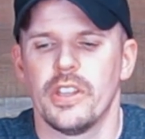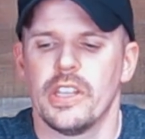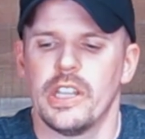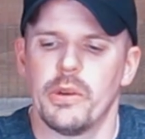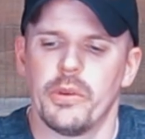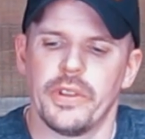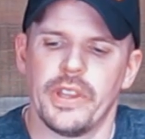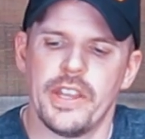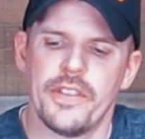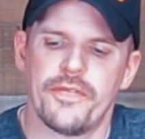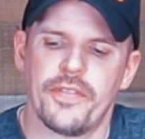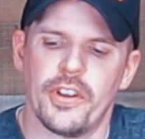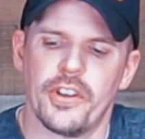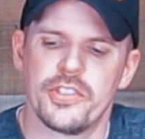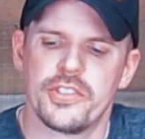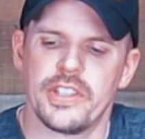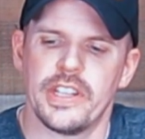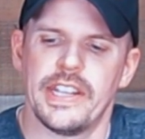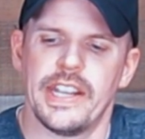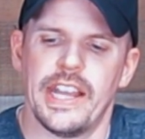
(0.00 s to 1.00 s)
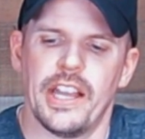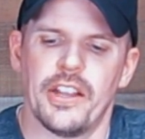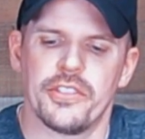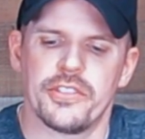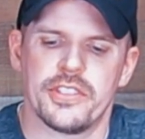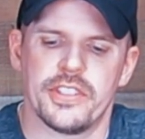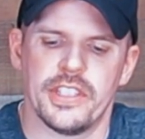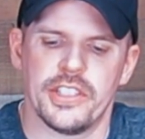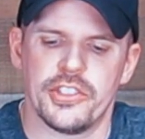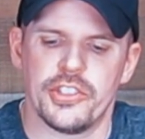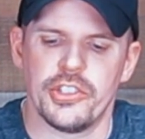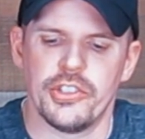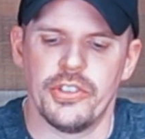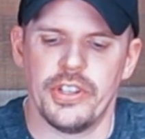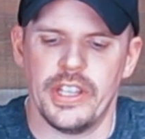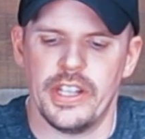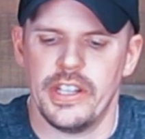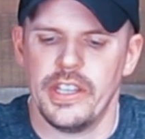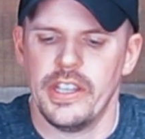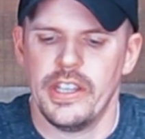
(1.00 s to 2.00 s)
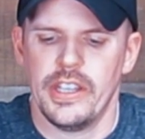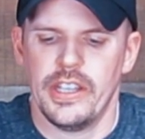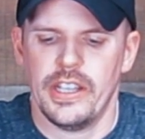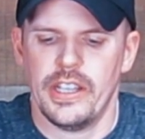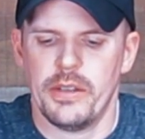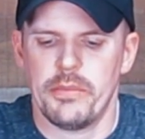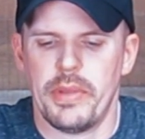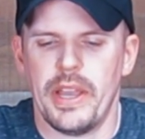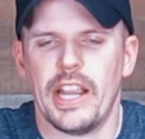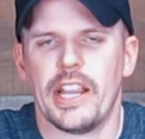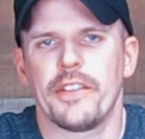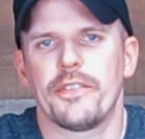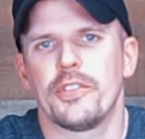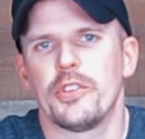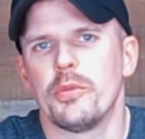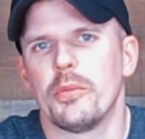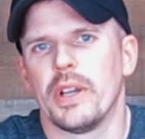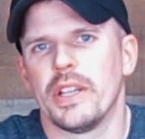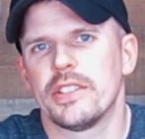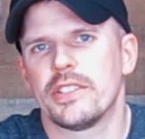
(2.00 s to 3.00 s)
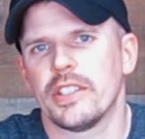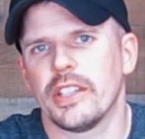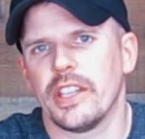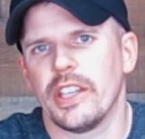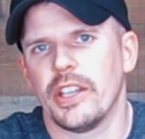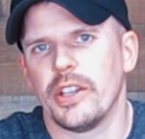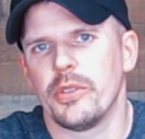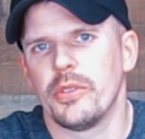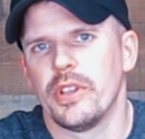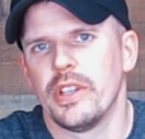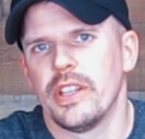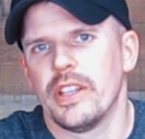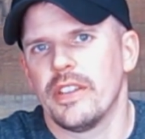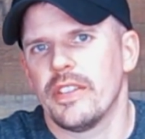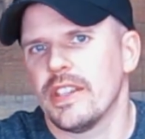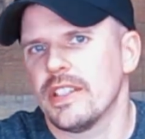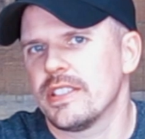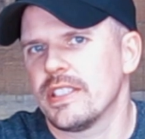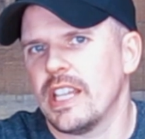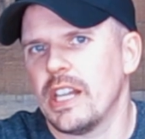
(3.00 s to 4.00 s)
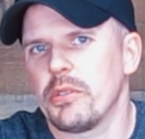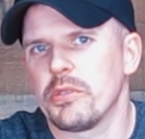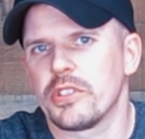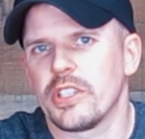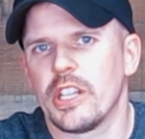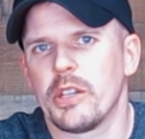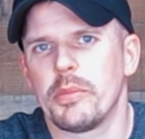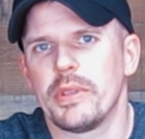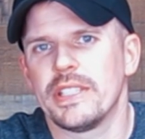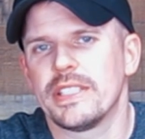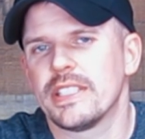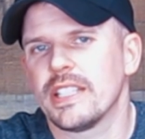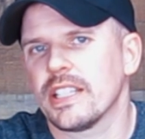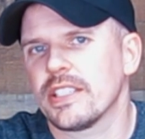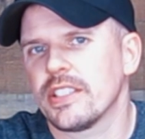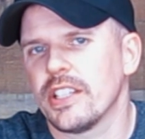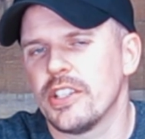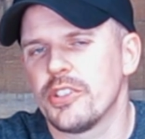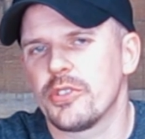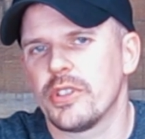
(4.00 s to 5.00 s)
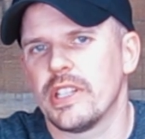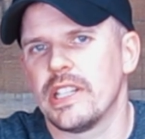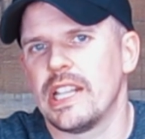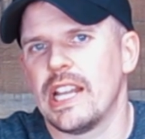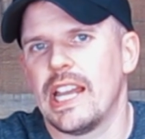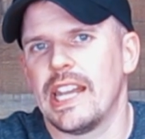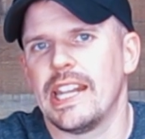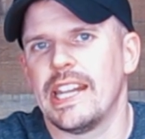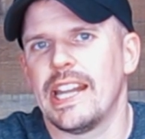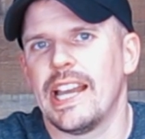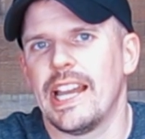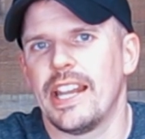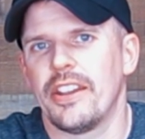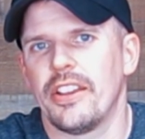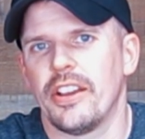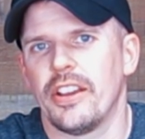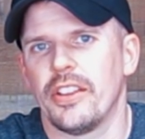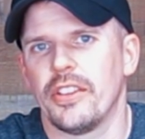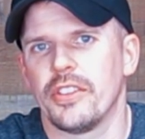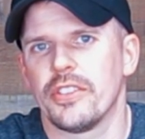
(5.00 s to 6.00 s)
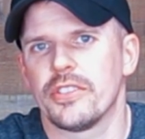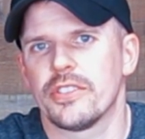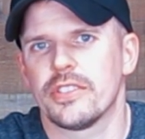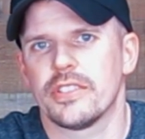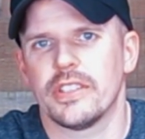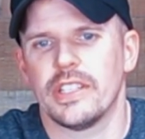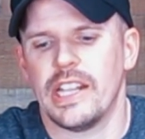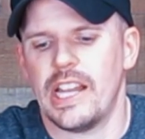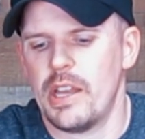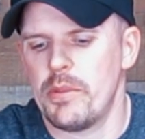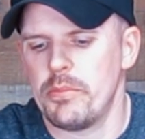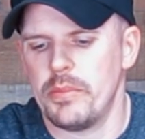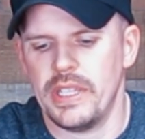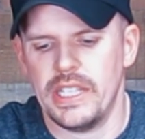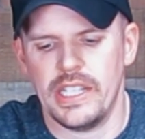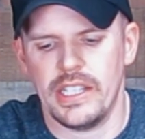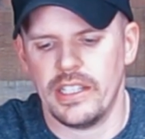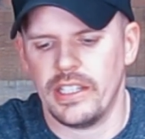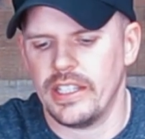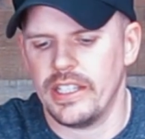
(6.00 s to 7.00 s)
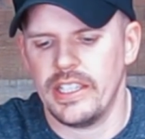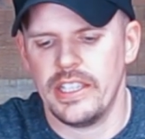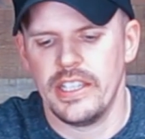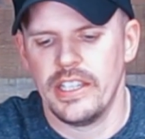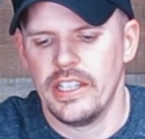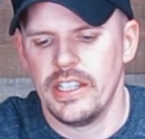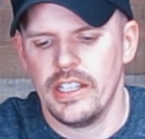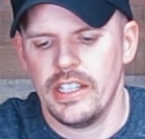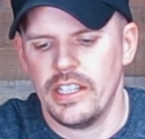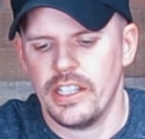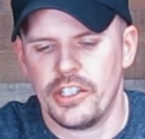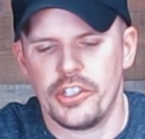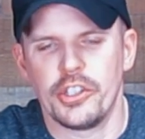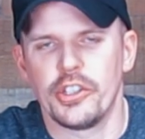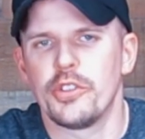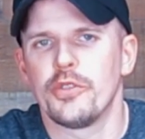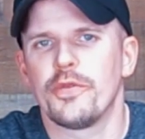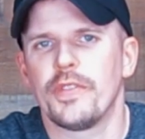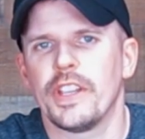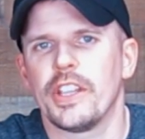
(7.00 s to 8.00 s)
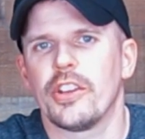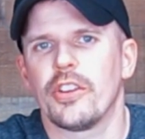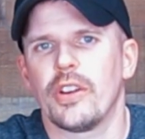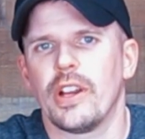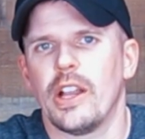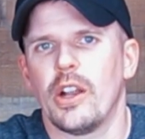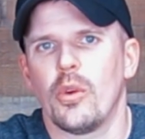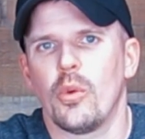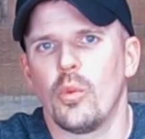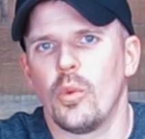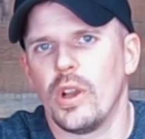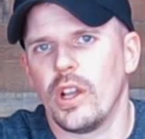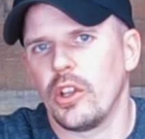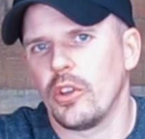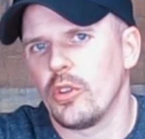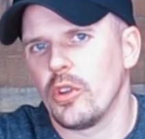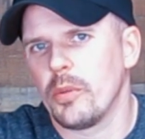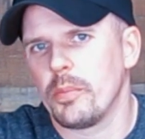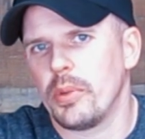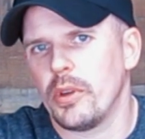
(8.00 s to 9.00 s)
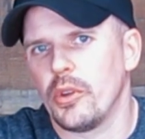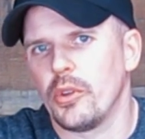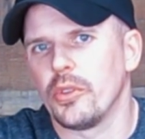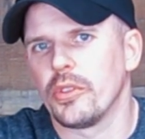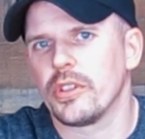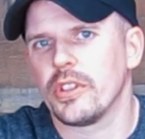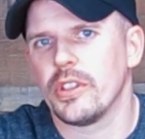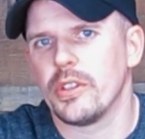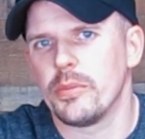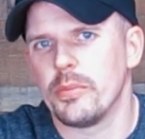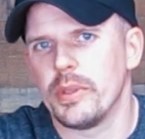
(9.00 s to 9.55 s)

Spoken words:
When they first announced this unit back a few months ago, they said it was going to be $699, and I immediately couldn't figure out what LEUPOLD could